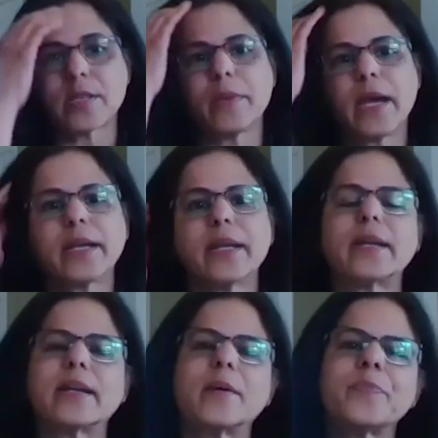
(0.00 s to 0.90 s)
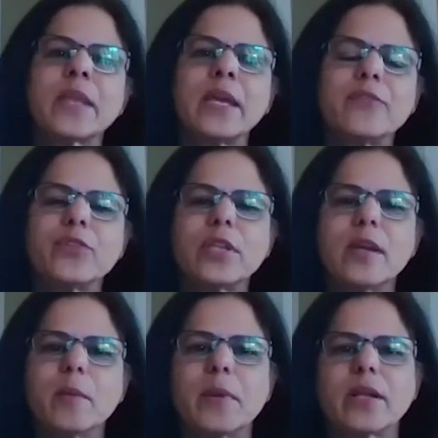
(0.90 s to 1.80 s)
behind it. If you
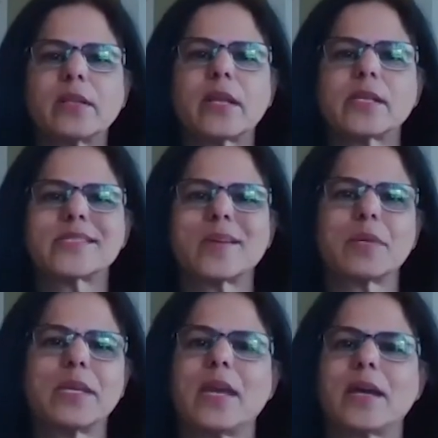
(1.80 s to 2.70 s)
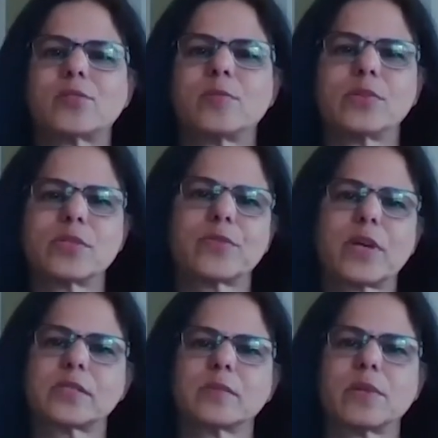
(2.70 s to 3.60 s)
think about it, there are some key attributes of
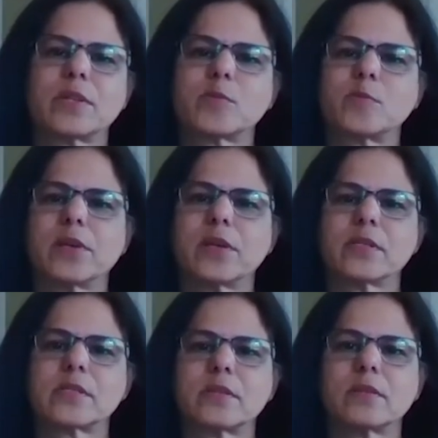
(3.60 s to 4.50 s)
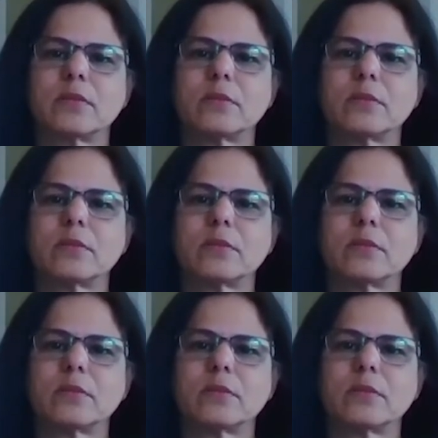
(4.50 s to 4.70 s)
customer experience,